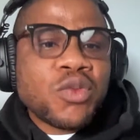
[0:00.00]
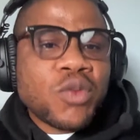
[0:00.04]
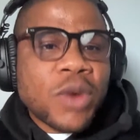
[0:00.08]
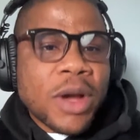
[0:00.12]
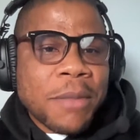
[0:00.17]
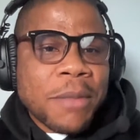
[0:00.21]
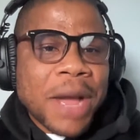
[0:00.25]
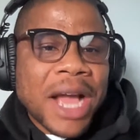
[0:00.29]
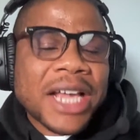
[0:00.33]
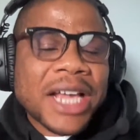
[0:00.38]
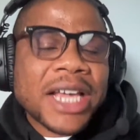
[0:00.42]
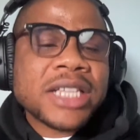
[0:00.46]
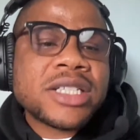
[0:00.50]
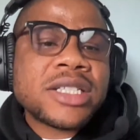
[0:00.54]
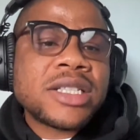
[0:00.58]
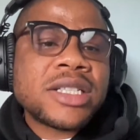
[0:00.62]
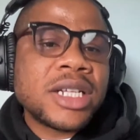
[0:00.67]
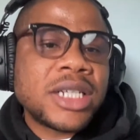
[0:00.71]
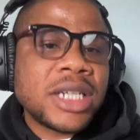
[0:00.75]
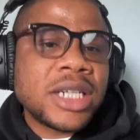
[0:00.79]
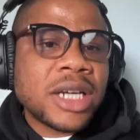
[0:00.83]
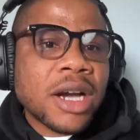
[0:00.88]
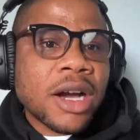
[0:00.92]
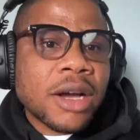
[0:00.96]
where market
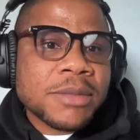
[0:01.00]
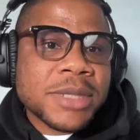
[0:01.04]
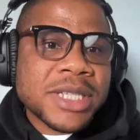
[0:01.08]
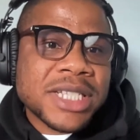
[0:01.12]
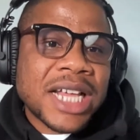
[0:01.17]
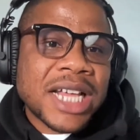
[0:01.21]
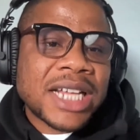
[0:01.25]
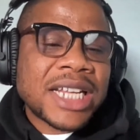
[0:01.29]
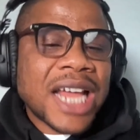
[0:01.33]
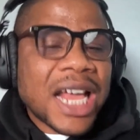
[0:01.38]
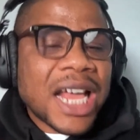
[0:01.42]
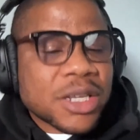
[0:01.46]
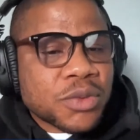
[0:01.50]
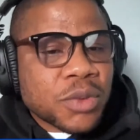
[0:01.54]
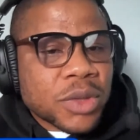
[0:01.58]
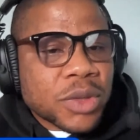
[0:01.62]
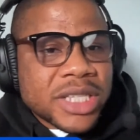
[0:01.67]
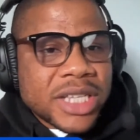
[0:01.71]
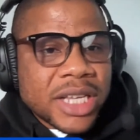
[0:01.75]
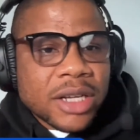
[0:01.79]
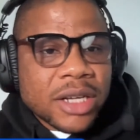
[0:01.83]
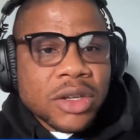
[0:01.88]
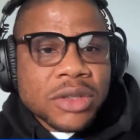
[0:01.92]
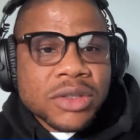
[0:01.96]
study comes in. And that's what
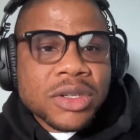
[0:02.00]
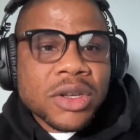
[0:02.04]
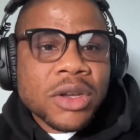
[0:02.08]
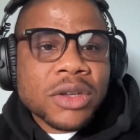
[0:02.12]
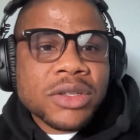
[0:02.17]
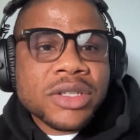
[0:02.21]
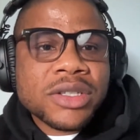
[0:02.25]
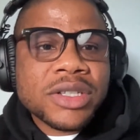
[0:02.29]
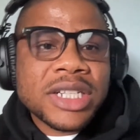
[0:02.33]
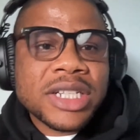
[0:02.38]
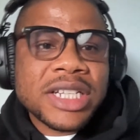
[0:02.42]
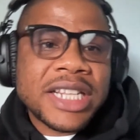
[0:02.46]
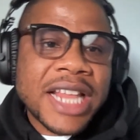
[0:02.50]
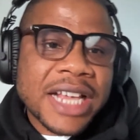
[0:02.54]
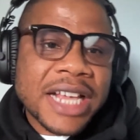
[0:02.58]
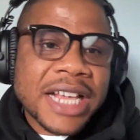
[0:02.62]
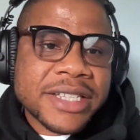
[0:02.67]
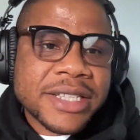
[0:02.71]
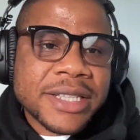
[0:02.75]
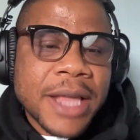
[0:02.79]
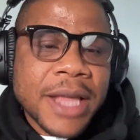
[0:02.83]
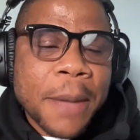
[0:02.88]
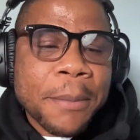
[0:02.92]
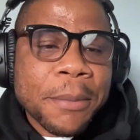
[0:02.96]
takes us to the next
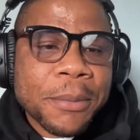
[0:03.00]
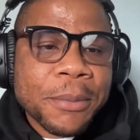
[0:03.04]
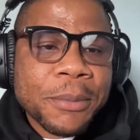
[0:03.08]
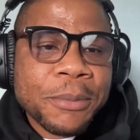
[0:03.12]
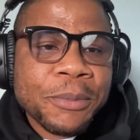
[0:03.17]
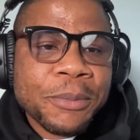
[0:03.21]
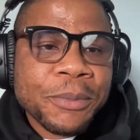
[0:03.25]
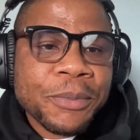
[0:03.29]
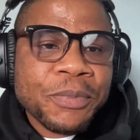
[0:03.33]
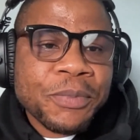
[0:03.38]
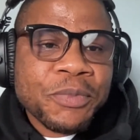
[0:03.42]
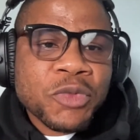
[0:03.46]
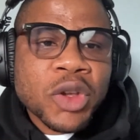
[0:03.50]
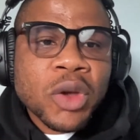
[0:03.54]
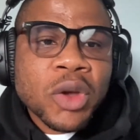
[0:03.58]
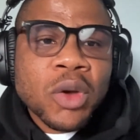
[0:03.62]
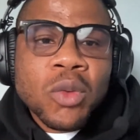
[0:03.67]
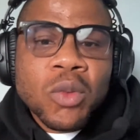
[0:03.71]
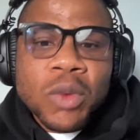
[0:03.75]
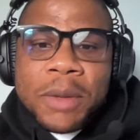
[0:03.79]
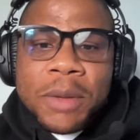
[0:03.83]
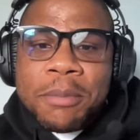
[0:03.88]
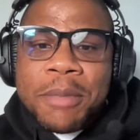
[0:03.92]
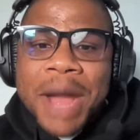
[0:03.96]
step.
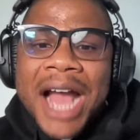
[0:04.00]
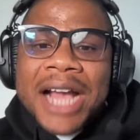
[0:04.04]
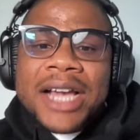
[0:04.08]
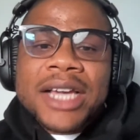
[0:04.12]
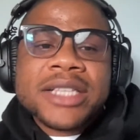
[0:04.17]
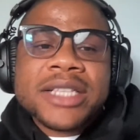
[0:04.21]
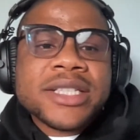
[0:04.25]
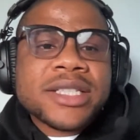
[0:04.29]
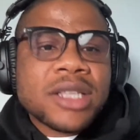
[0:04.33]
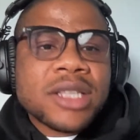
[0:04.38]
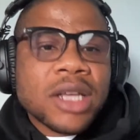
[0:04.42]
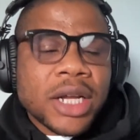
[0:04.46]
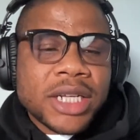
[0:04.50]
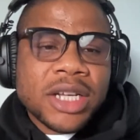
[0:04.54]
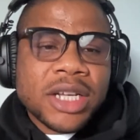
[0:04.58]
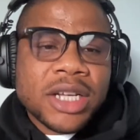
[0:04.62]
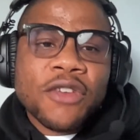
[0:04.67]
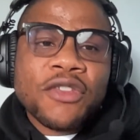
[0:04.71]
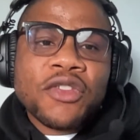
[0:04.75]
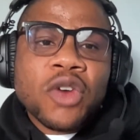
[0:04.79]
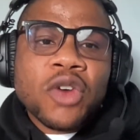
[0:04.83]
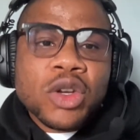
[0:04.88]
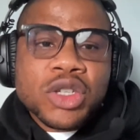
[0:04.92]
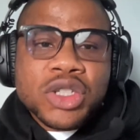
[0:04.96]
With market study,
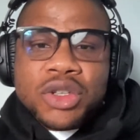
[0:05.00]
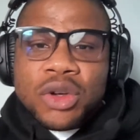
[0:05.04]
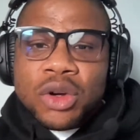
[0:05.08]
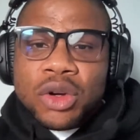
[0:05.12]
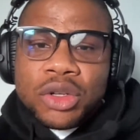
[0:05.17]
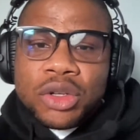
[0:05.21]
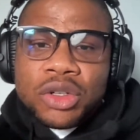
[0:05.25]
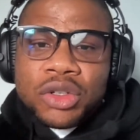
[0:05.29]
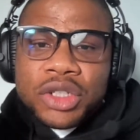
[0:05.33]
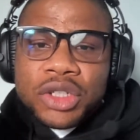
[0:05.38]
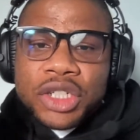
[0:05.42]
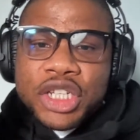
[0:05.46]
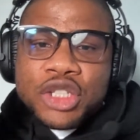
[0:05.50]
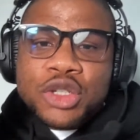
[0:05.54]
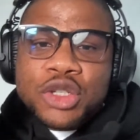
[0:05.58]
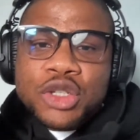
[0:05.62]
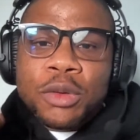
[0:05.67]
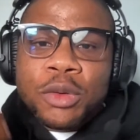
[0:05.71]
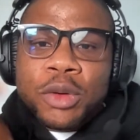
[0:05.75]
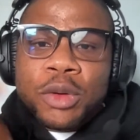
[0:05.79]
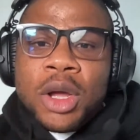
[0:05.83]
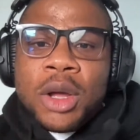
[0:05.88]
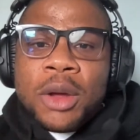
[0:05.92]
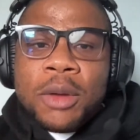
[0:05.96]
of course, you're going to need
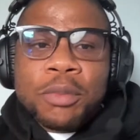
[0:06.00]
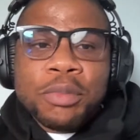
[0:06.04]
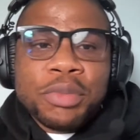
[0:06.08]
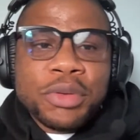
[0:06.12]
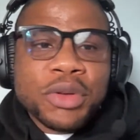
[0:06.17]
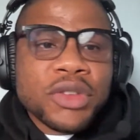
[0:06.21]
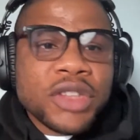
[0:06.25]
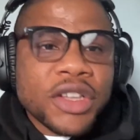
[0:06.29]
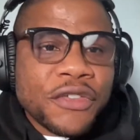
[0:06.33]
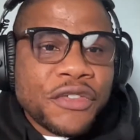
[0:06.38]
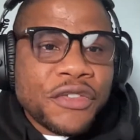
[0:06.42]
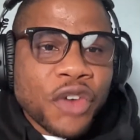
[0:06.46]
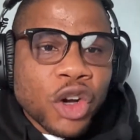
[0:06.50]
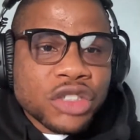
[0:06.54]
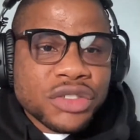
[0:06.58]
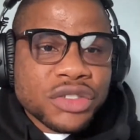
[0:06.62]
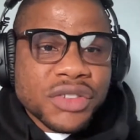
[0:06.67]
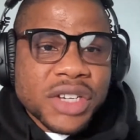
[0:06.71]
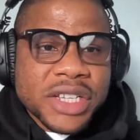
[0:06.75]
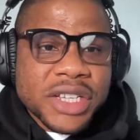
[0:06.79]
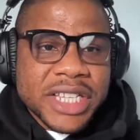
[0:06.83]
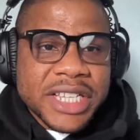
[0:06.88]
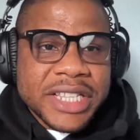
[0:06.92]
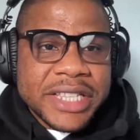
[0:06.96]
to build a
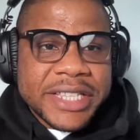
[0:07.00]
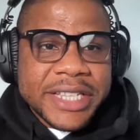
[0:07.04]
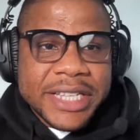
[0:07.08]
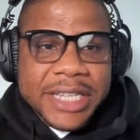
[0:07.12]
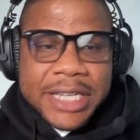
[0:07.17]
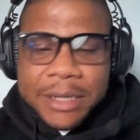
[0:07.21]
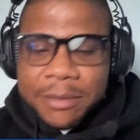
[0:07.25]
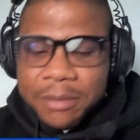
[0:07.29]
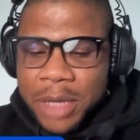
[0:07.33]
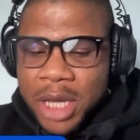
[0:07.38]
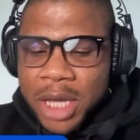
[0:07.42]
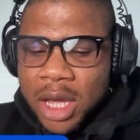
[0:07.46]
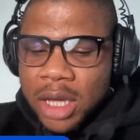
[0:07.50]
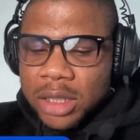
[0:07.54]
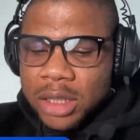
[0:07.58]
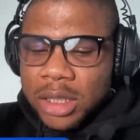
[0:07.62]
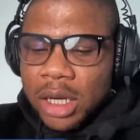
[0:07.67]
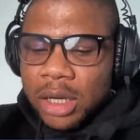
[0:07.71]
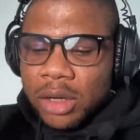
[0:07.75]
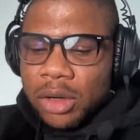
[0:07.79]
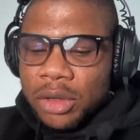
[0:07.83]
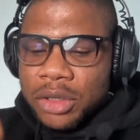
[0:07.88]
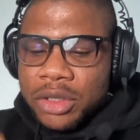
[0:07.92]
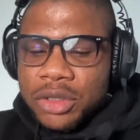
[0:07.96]
fundraising team.
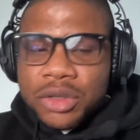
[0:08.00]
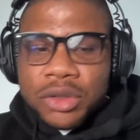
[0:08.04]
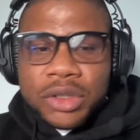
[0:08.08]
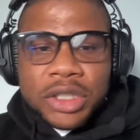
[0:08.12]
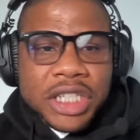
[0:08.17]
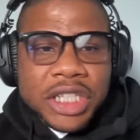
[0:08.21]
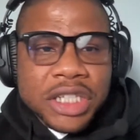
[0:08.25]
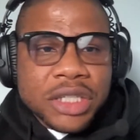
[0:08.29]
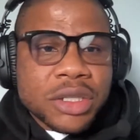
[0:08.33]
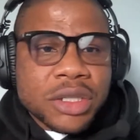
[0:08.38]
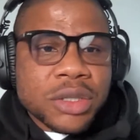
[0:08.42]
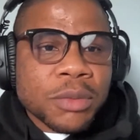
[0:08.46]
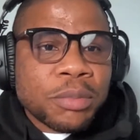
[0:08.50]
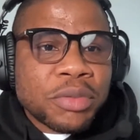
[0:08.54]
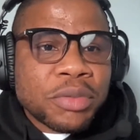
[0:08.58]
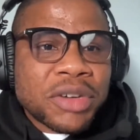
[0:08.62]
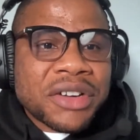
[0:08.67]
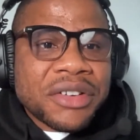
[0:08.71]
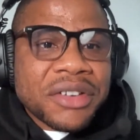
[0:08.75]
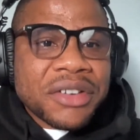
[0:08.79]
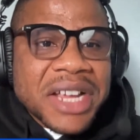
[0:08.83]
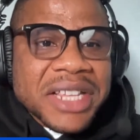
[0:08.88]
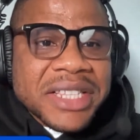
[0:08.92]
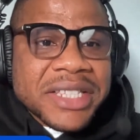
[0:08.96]
You're going to need to
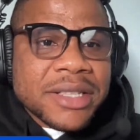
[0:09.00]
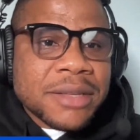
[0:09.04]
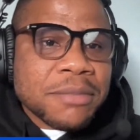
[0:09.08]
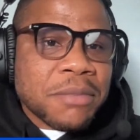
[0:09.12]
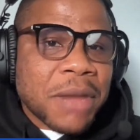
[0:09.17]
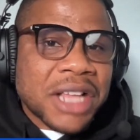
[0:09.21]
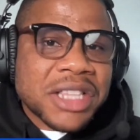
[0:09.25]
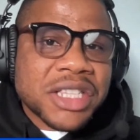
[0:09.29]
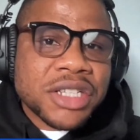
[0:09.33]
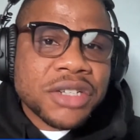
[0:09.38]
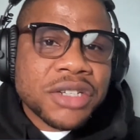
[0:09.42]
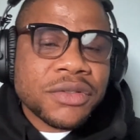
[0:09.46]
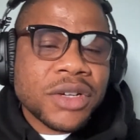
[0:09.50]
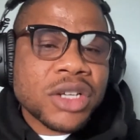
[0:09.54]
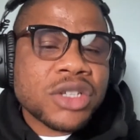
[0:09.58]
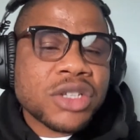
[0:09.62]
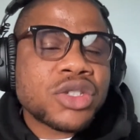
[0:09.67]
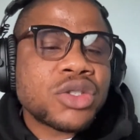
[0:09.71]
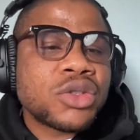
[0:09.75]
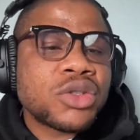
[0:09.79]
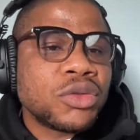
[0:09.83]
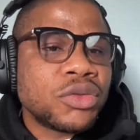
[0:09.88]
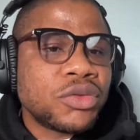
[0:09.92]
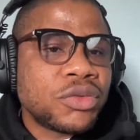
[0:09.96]
create the materials
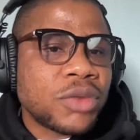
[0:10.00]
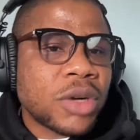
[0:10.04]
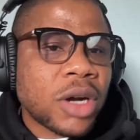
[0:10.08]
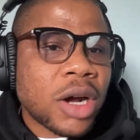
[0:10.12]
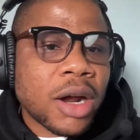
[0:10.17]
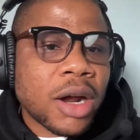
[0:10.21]
to,